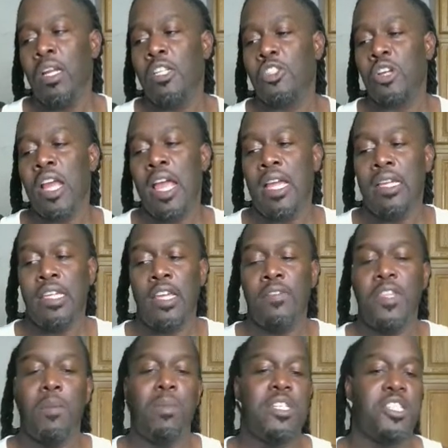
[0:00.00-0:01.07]
but they're going to try
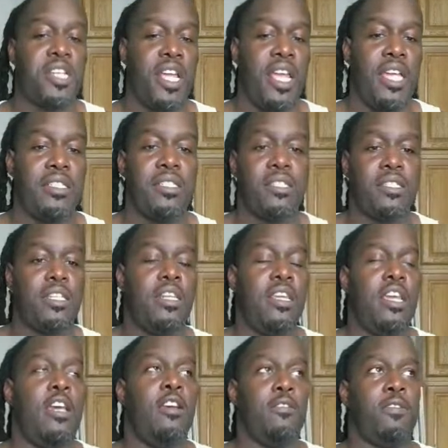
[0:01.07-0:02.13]
and give them a chance to
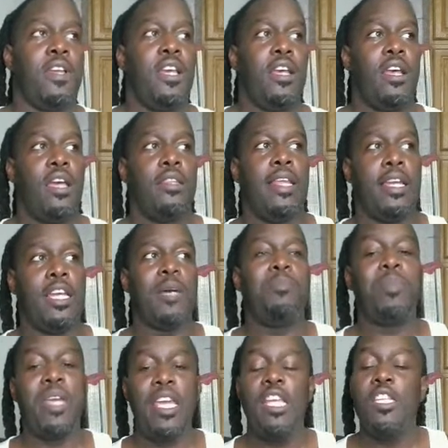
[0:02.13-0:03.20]
see if
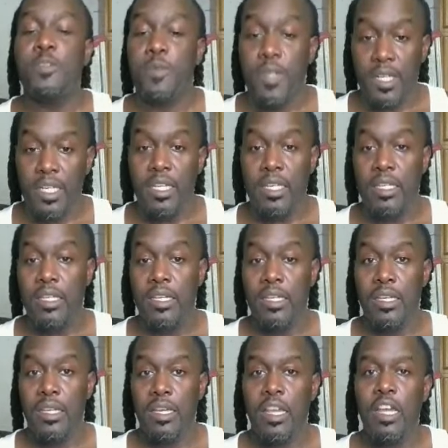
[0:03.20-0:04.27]
they could
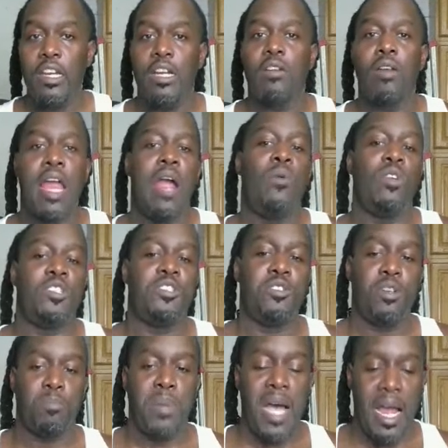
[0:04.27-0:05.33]
peacefully interact
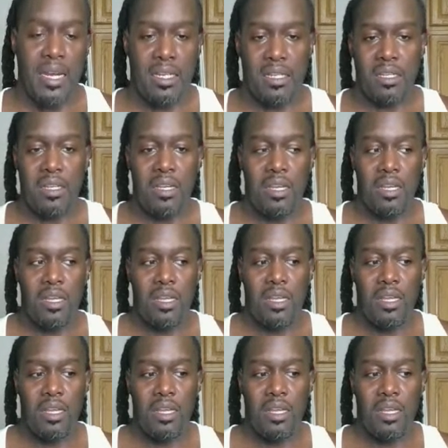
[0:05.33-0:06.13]
with the student body.